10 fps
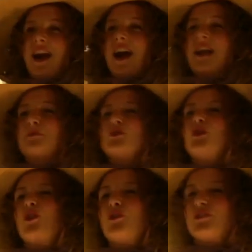I am a
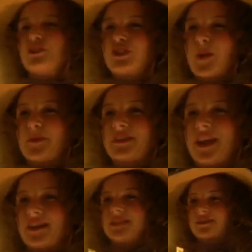northern
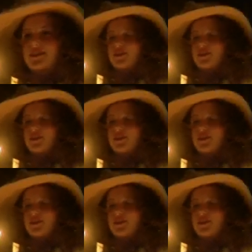shepherdess